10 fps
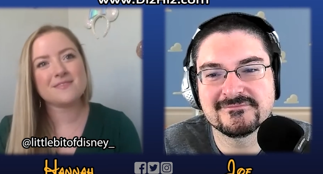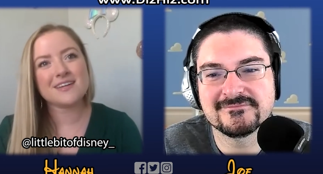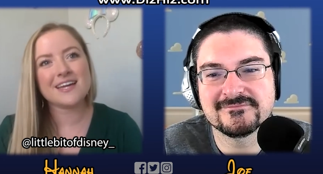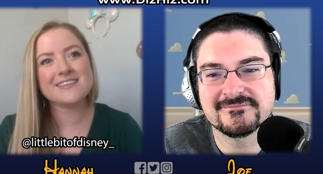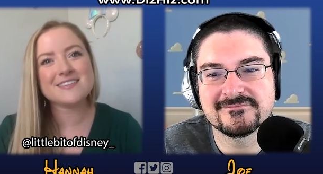
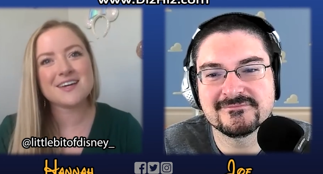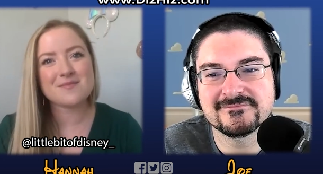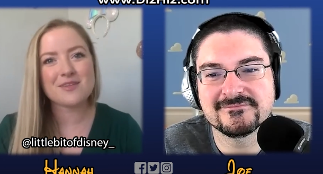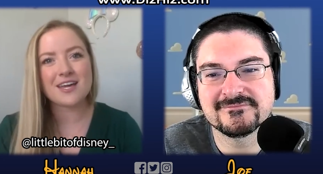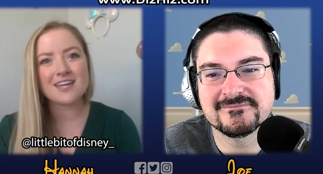Speaker 1: ended
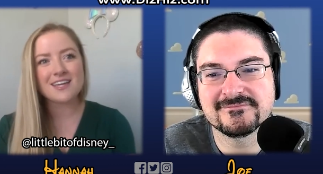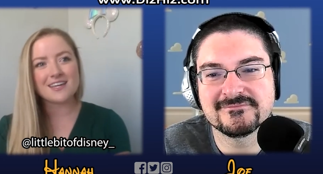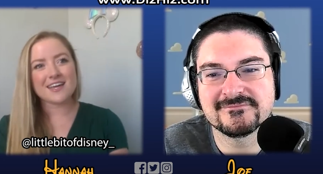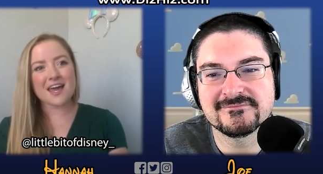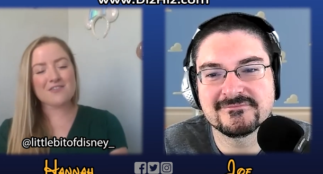up like
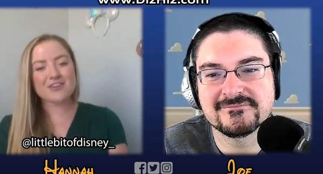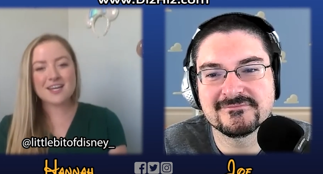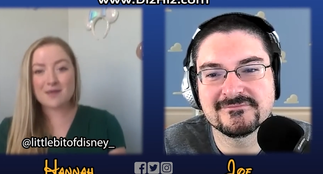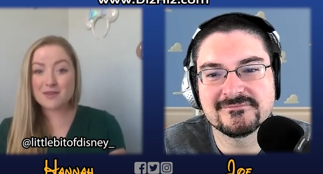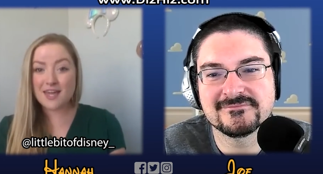every
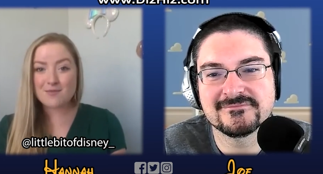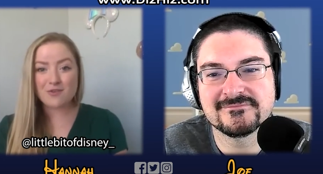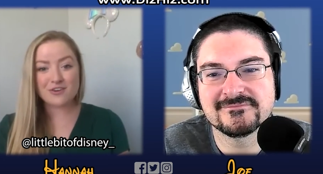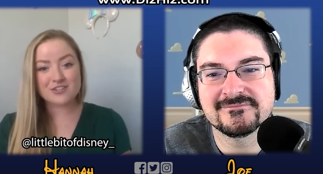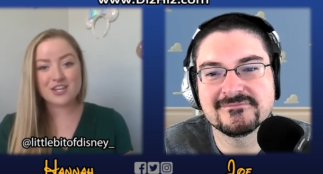time he came
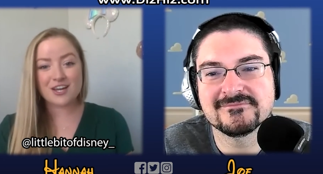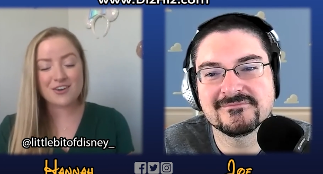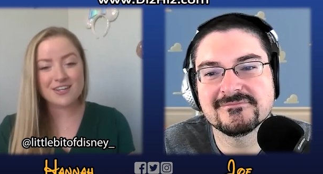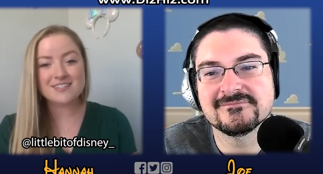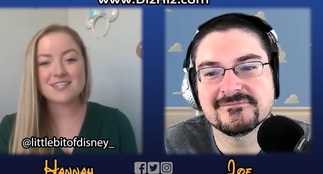over to check
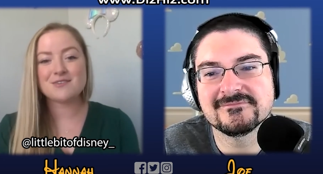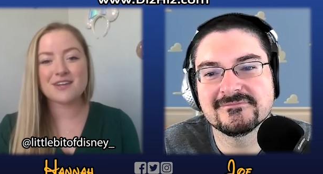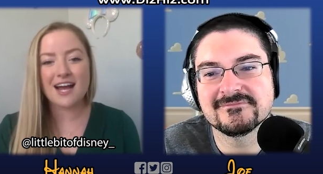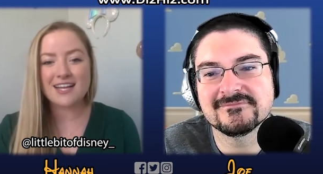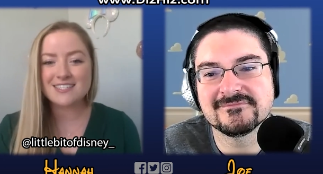on us, he would
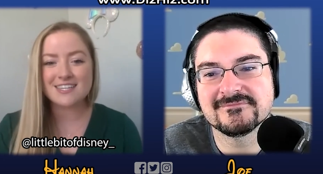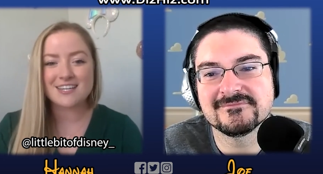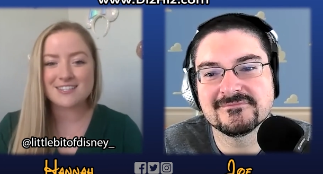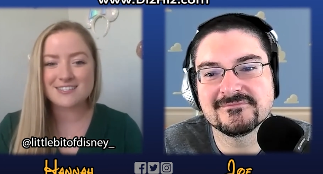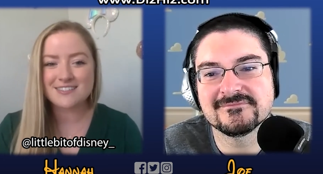ask
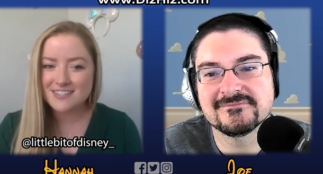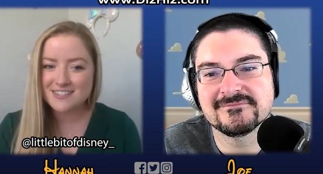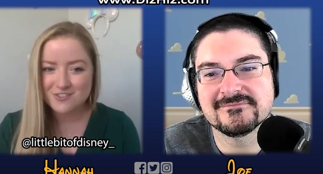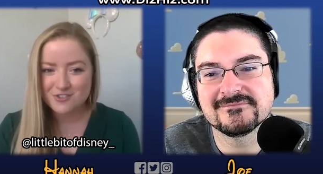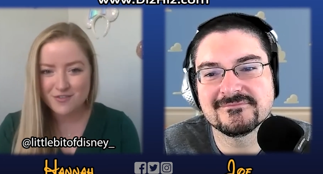us
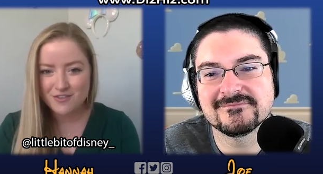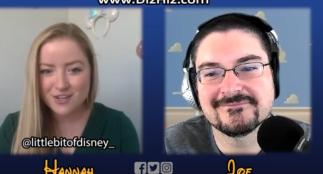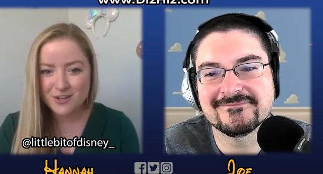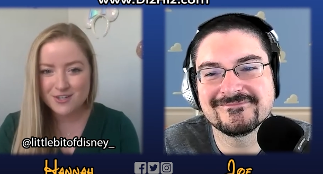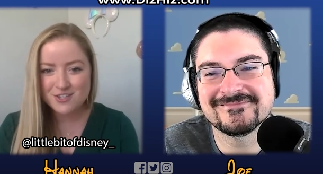Disney
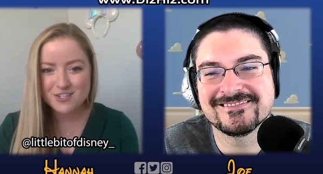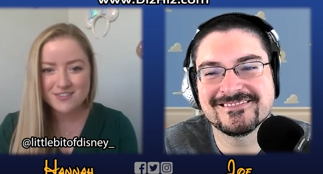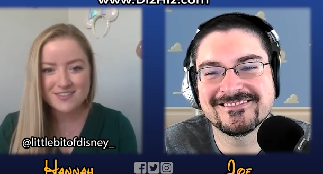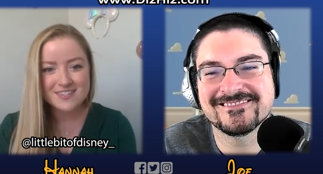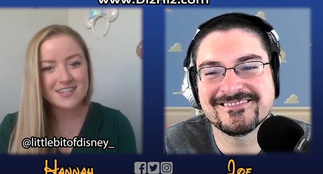trivia
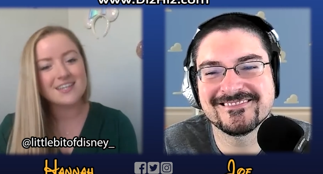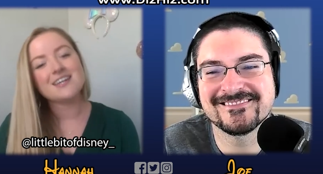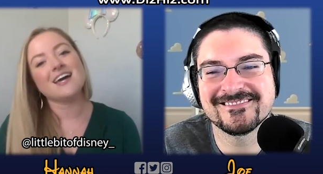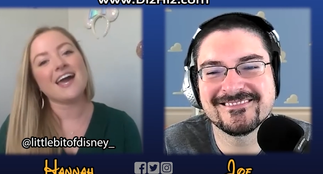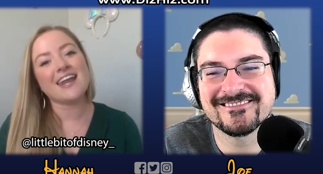questions,
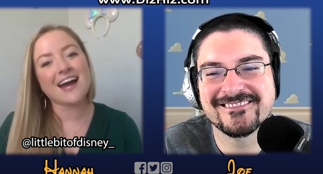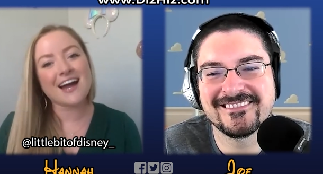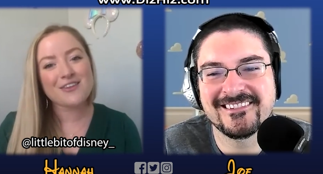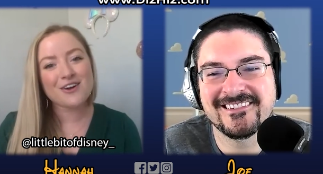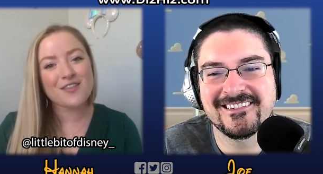mm-hmm. and
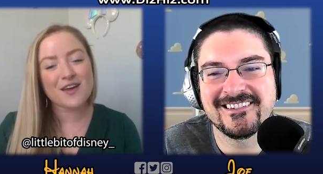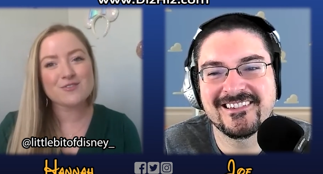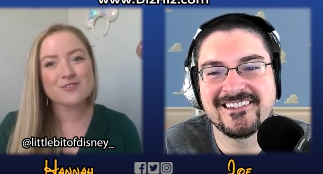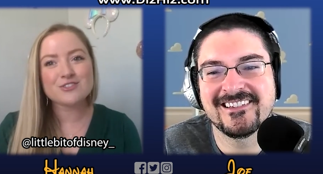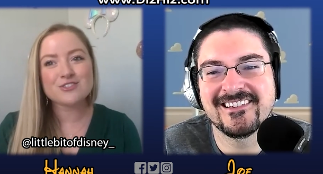I thought
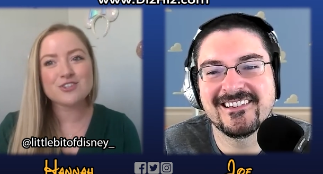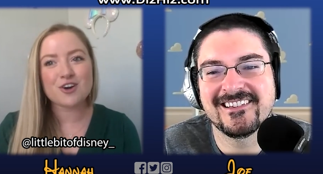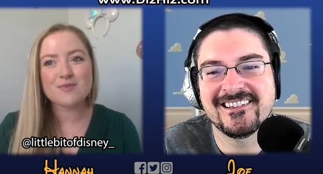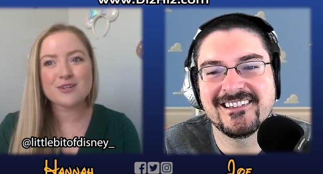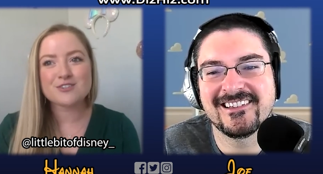that was
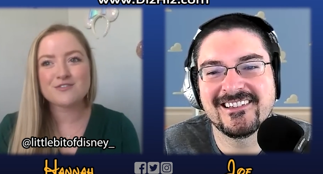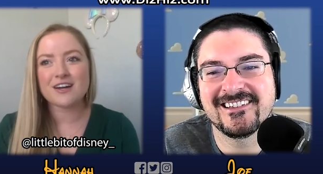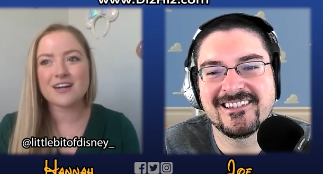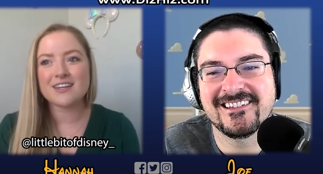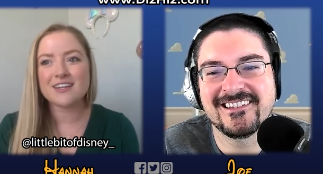so much
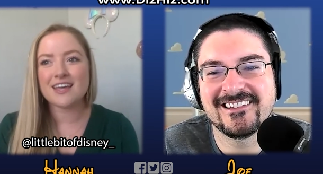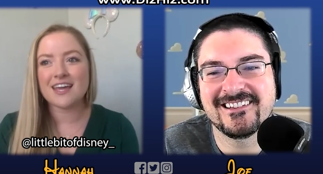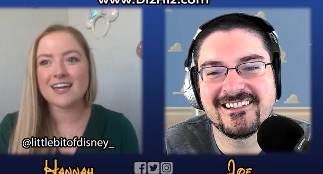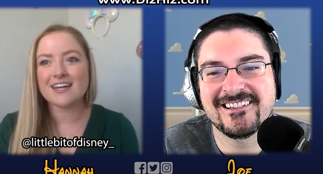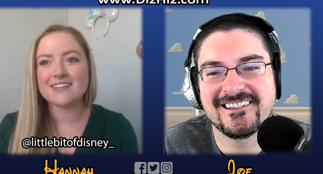fun
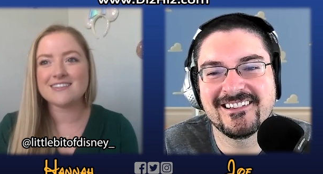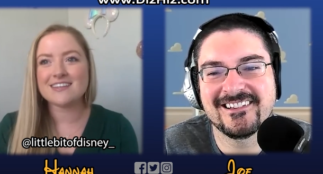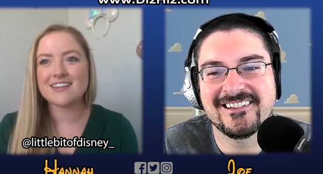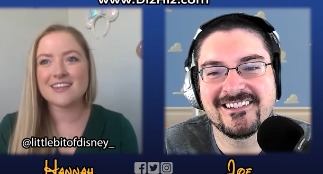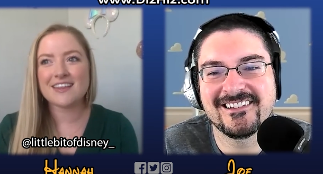and
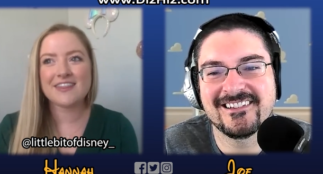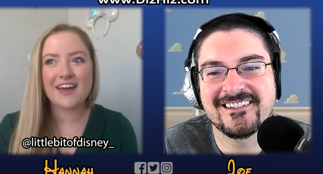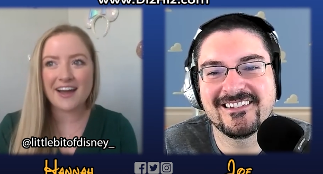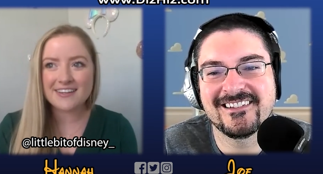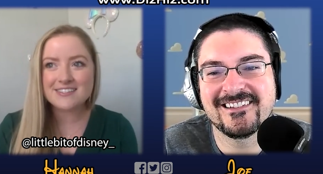
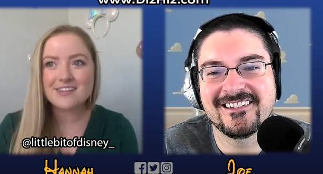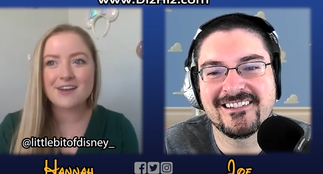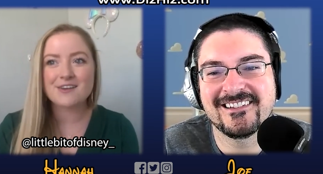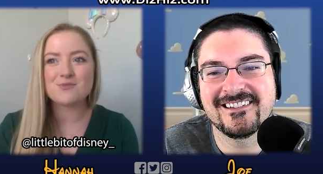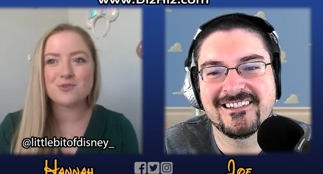that is
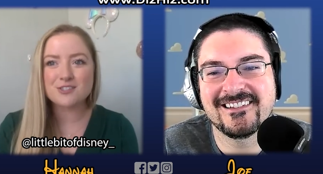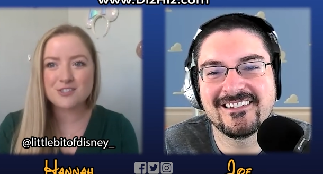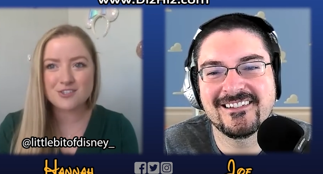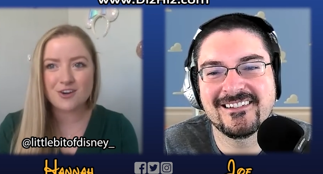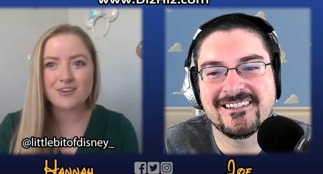kind of what
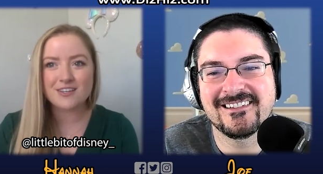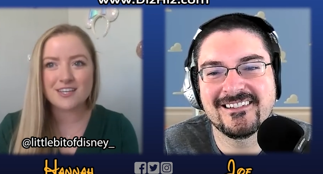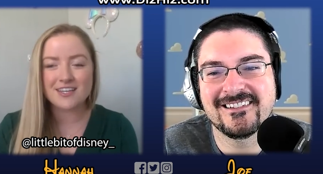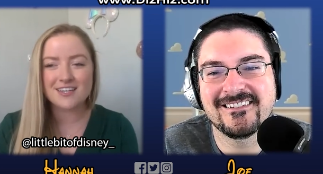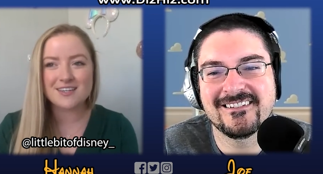
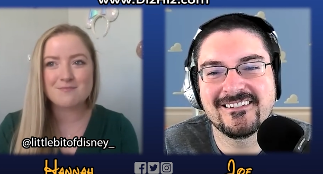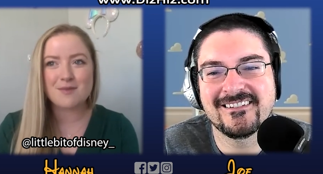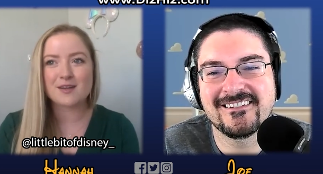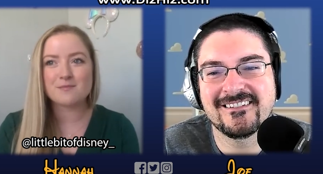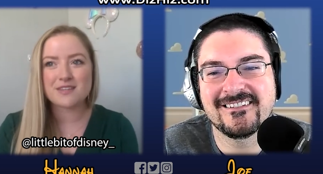started
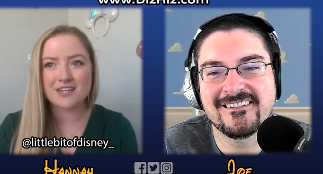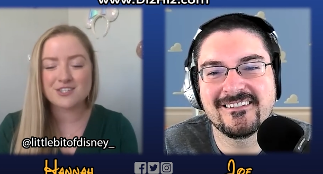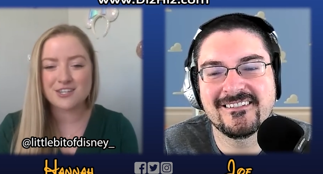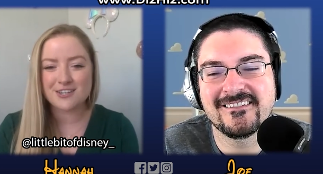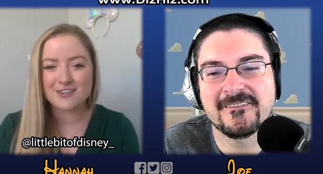my
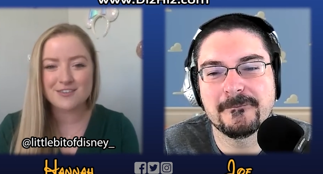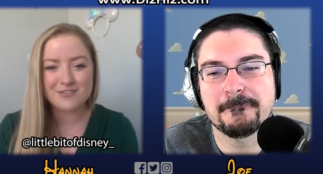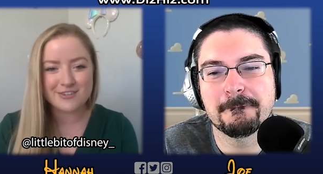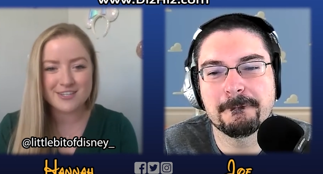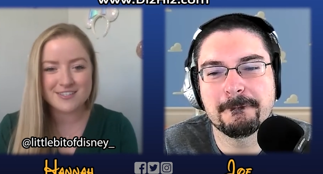obsession
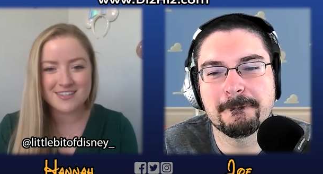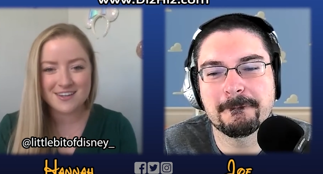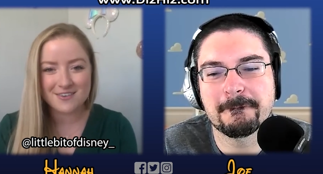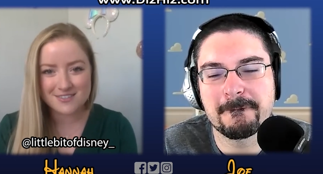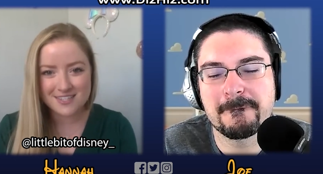for
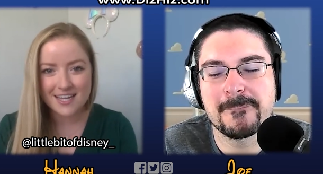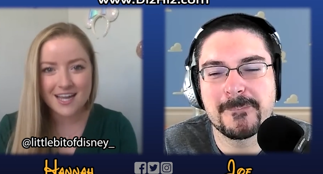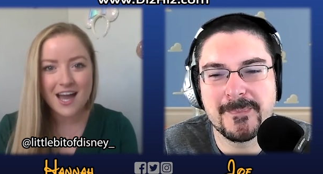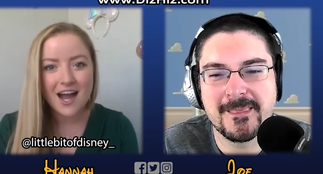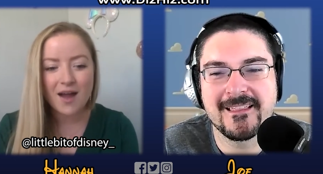Disney. I was like,
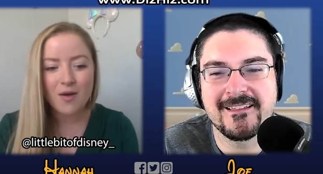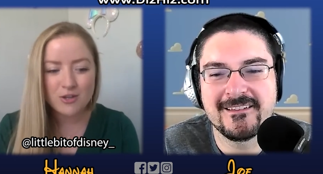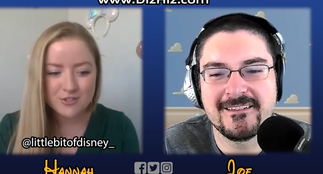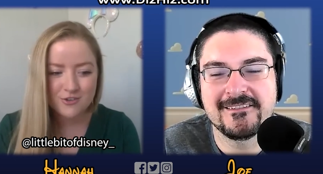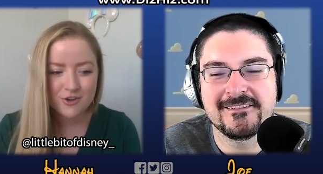I
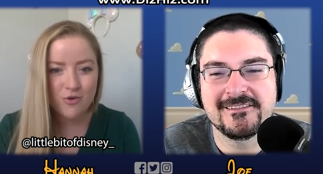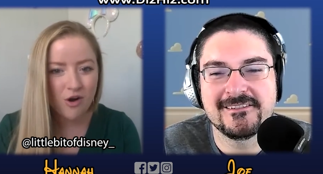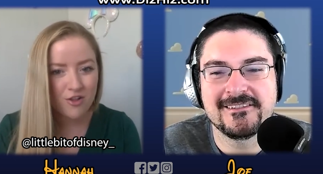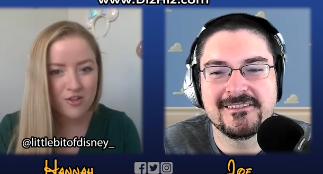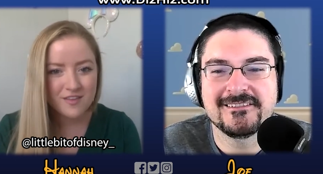want to know
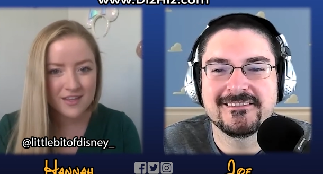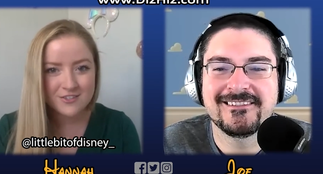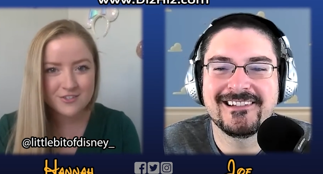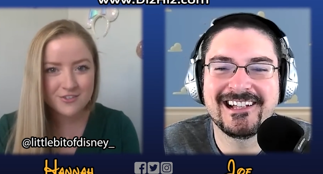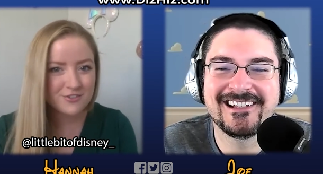all the answers